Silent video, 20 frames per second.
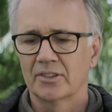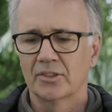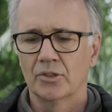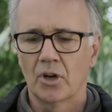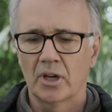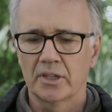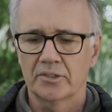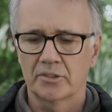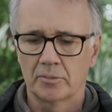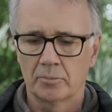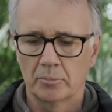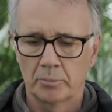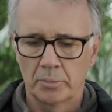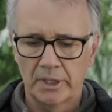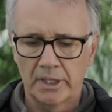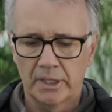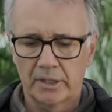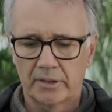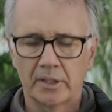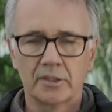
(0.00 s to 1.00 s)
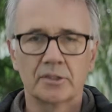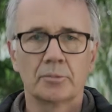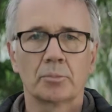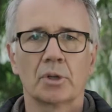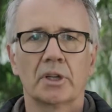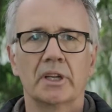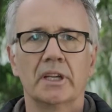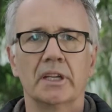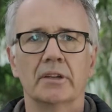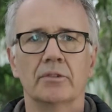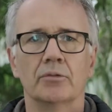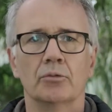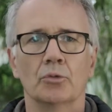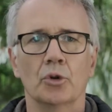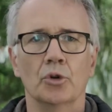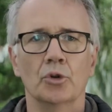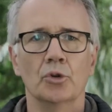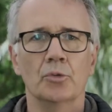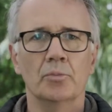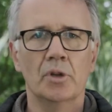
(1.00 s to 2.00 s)
nice and big. There's plenty of
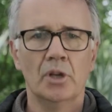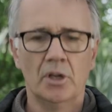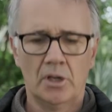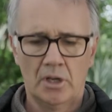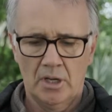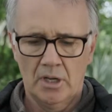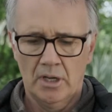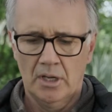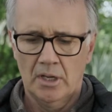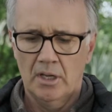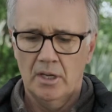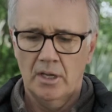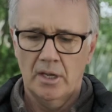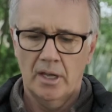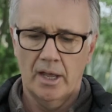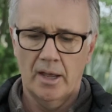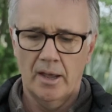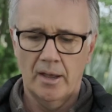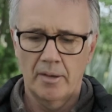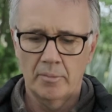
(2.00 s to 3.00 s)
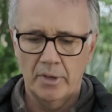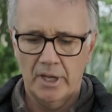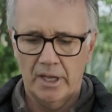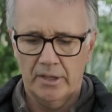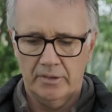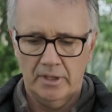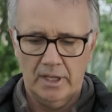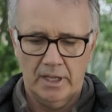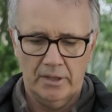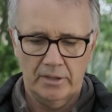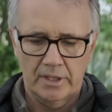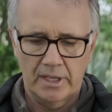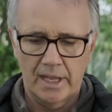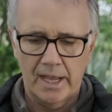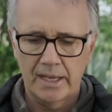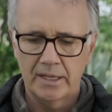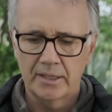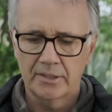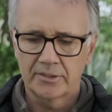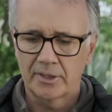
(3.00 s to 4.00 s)
room at the
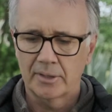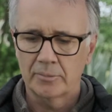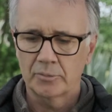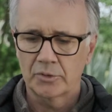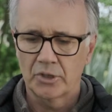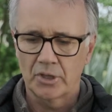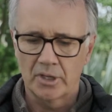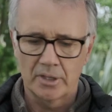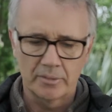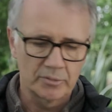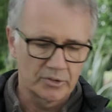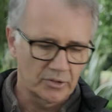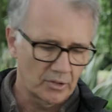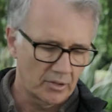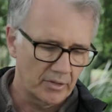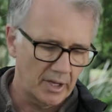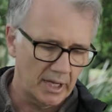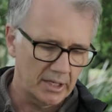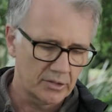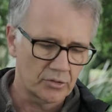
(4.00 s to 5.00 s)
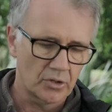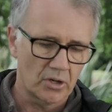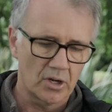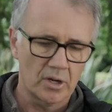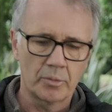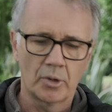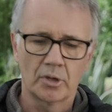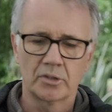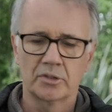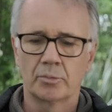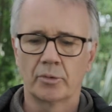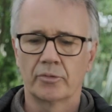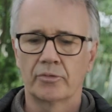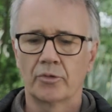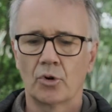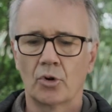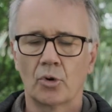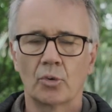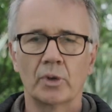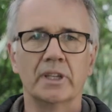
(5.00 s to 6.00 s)
end. Sometimes I've had tripods
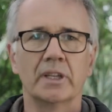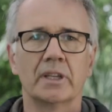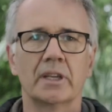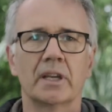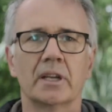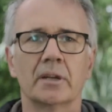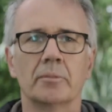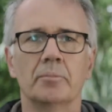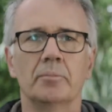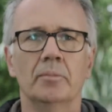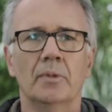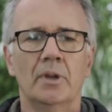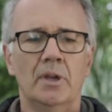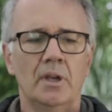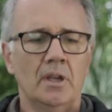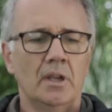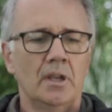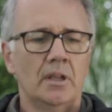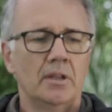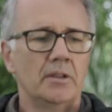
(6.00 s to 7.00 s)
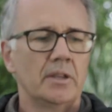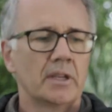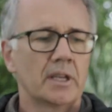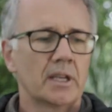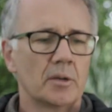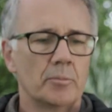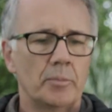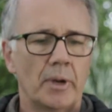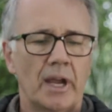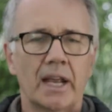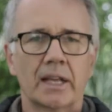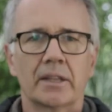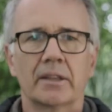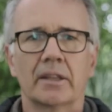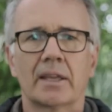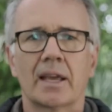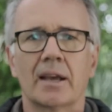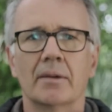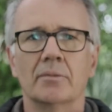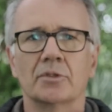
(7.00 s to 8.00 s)
before where you get a bag
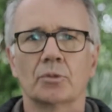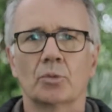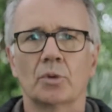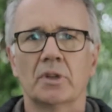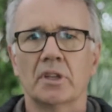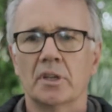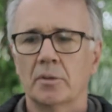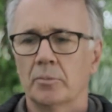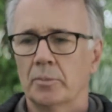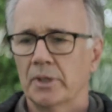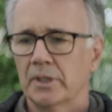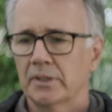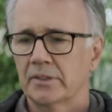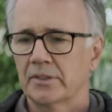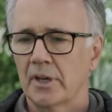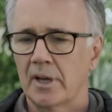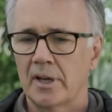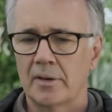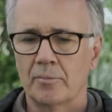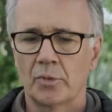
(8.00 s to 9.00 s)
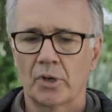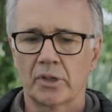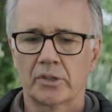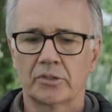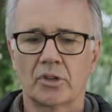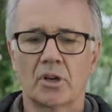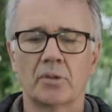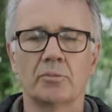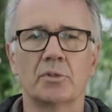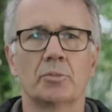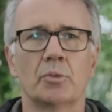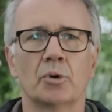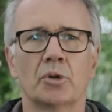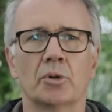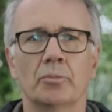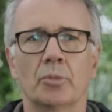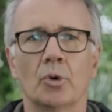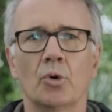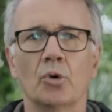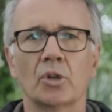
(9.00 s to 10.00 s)
that comes with it, but by the time you put a
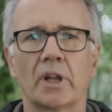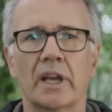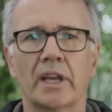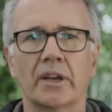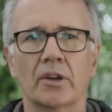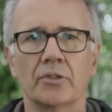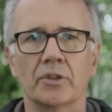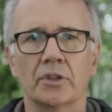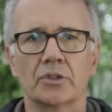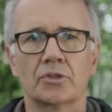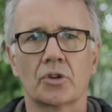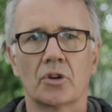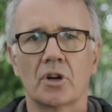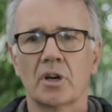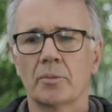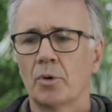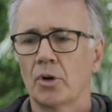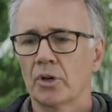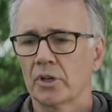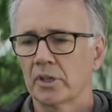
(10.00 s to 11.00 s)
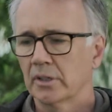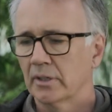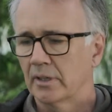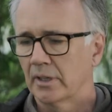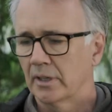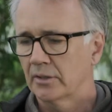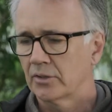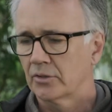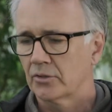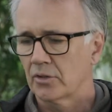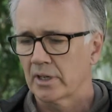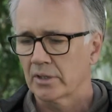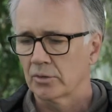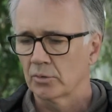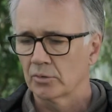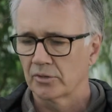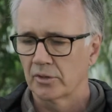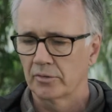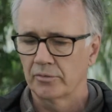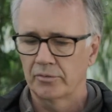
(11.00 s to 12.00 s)
ball head on the tripod, it
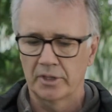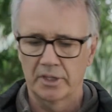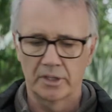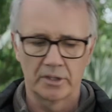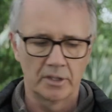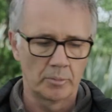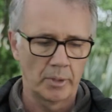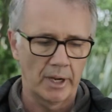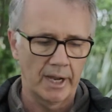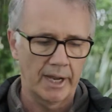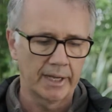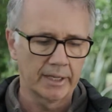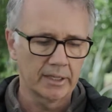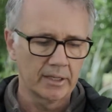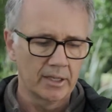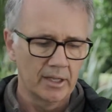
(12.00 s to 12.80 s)
struggles to fit in the bag.